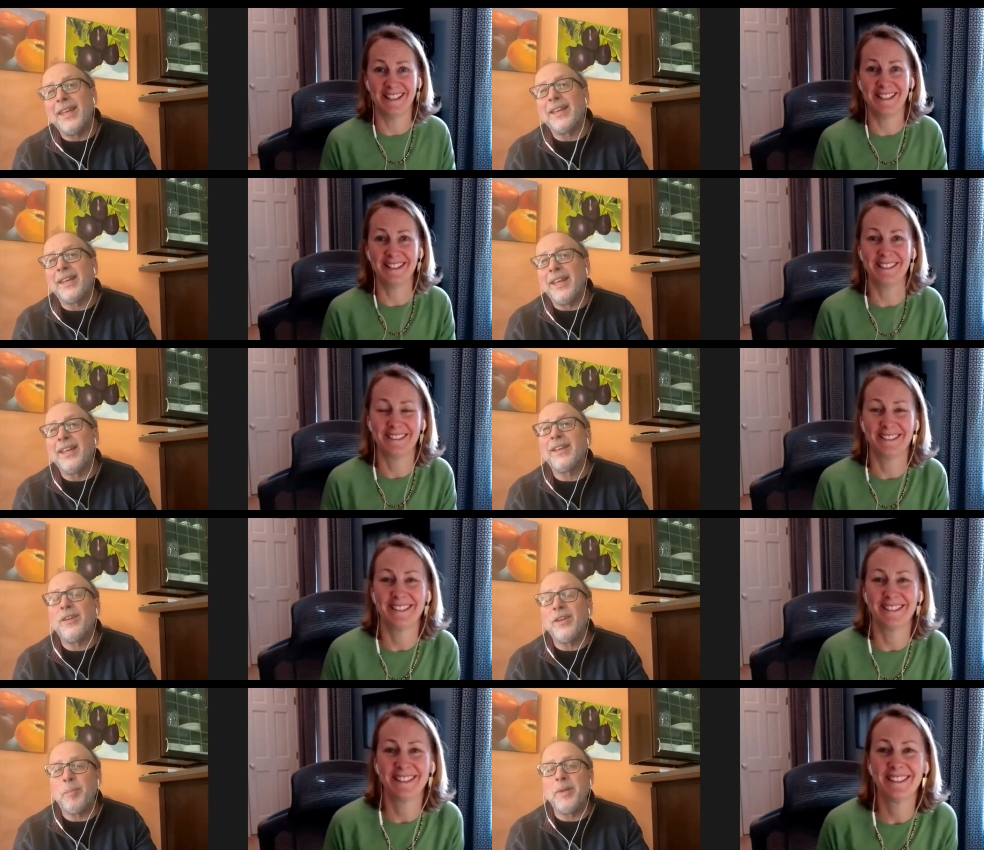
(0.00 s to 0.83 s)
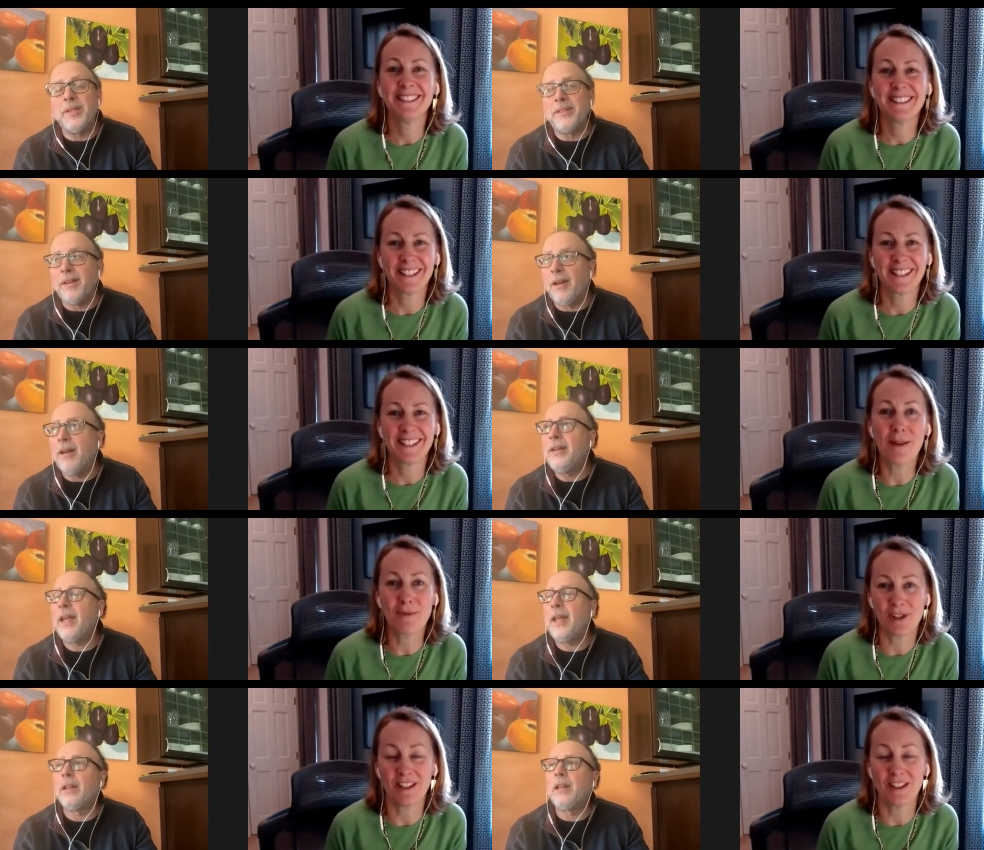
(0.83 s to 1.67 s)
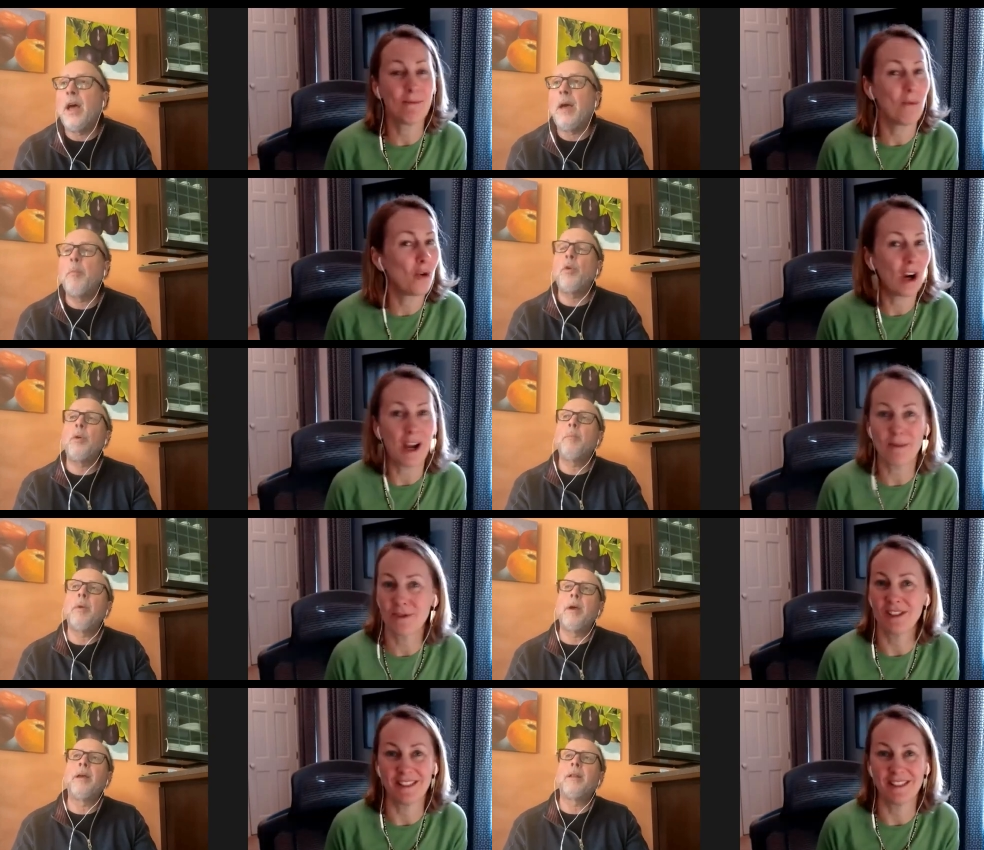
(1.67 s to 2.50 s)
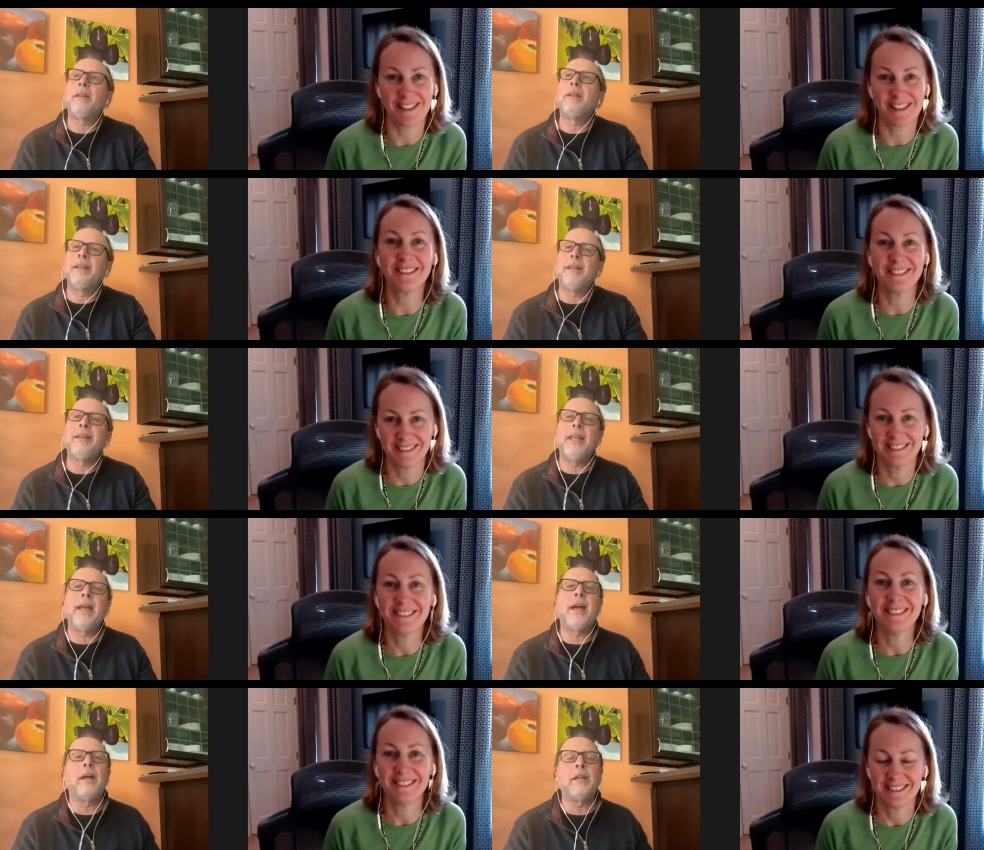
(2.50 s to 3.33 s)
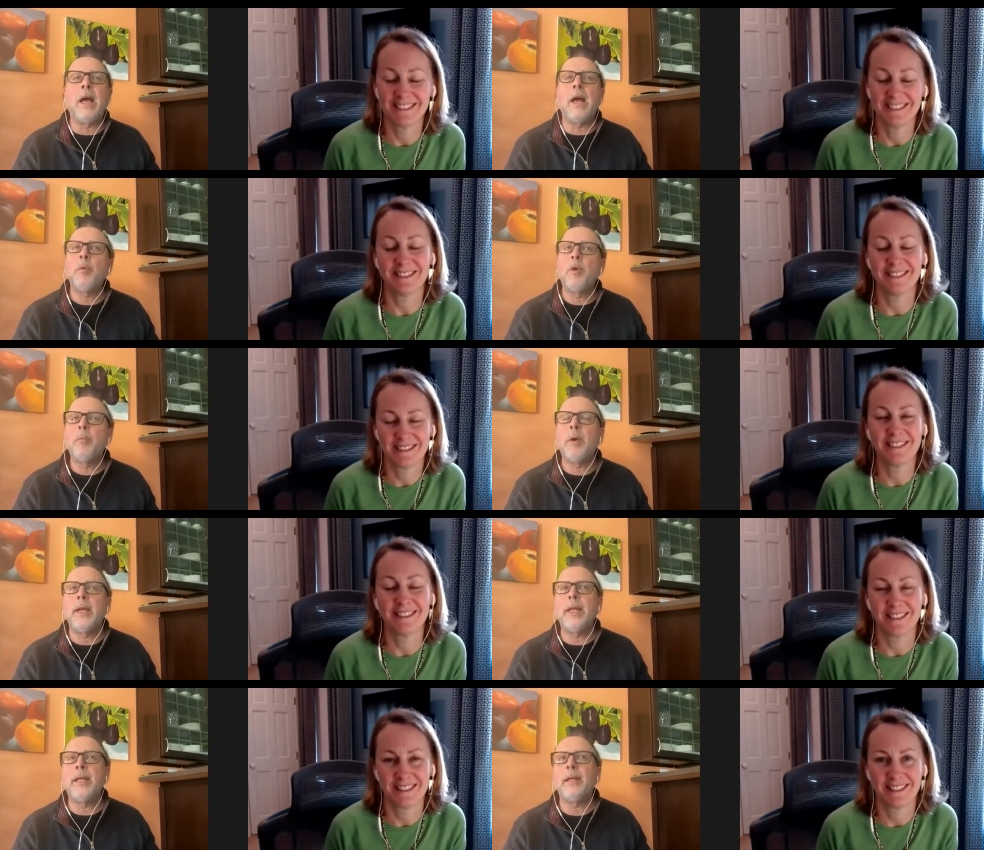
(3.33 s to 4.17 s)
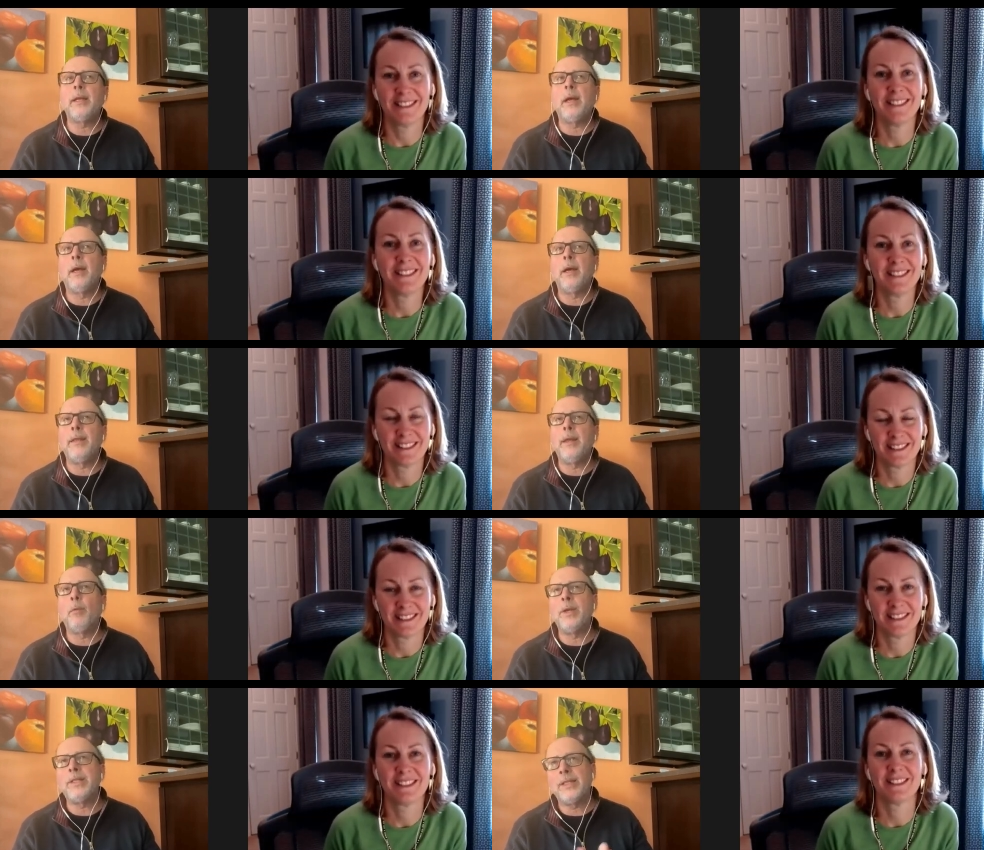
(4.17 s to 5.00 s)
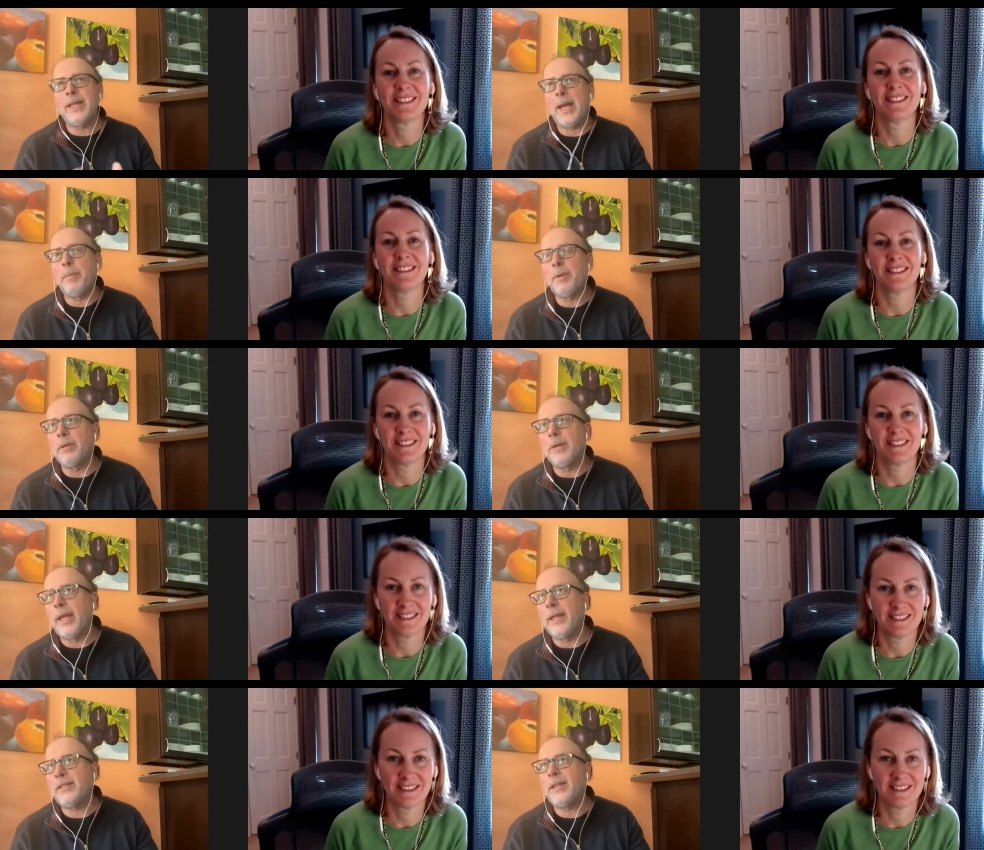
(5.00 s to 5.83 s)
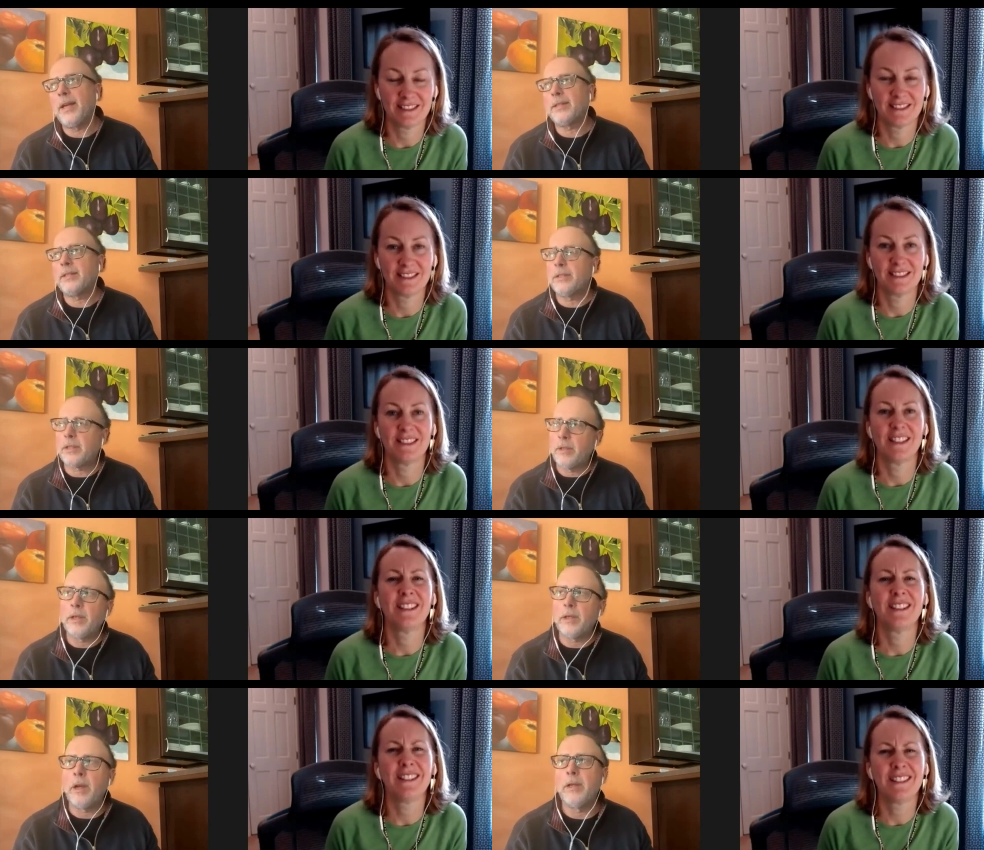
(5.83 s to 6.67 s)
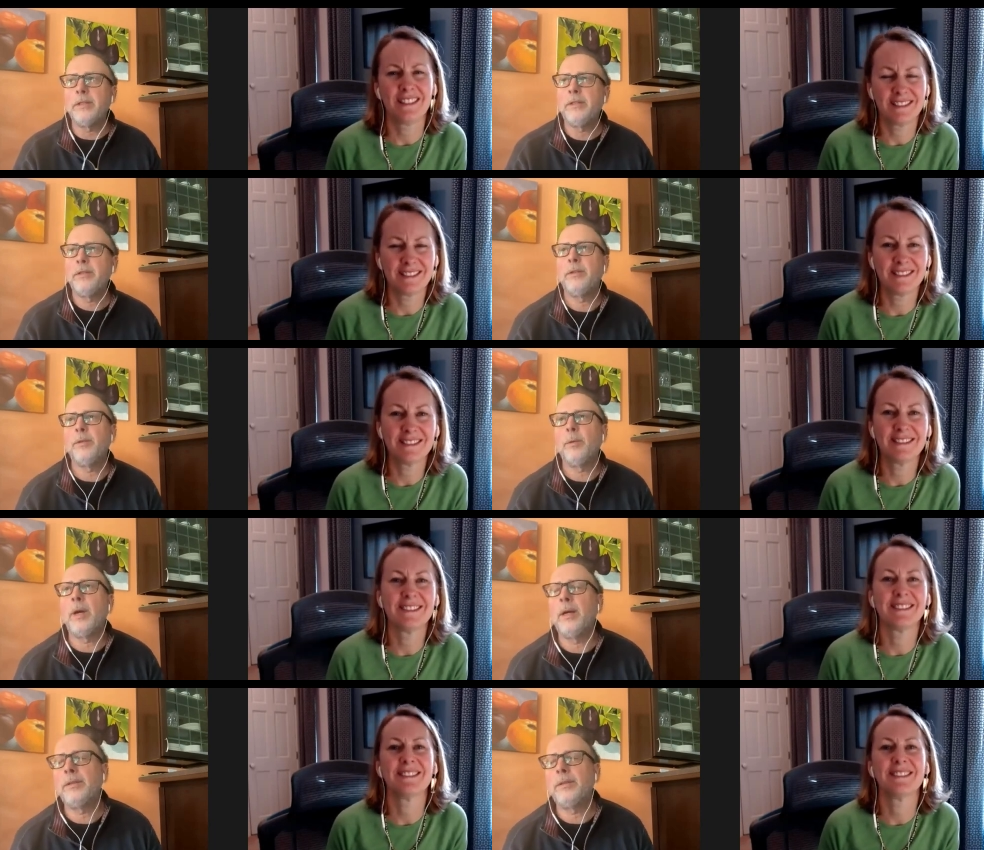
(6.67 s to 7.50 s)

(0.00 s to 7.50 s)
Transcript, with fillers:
Speaker 1: It, it could have been done, and a lot more, more uh, yeah, a lot more money uh, that went to capital gains taxes could have gone oh. to uh,